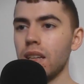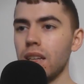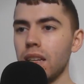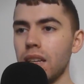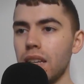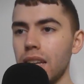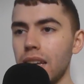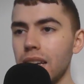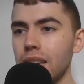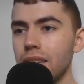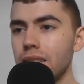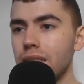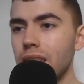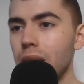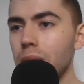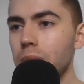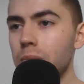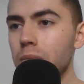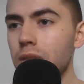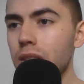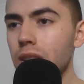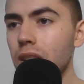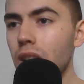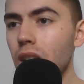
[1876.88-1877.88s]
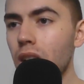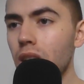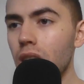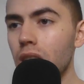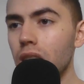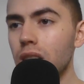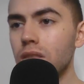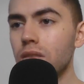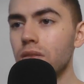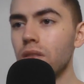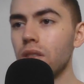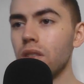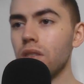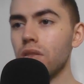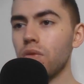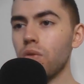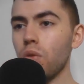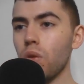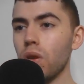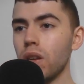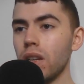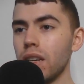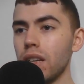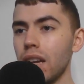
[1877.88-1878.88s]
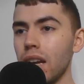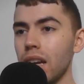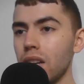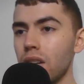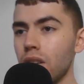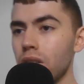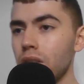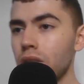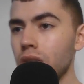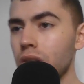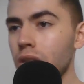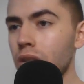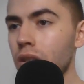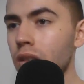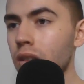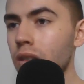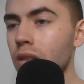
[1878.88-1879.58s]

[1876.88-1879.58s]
Next up, Seahawks versus 49ers.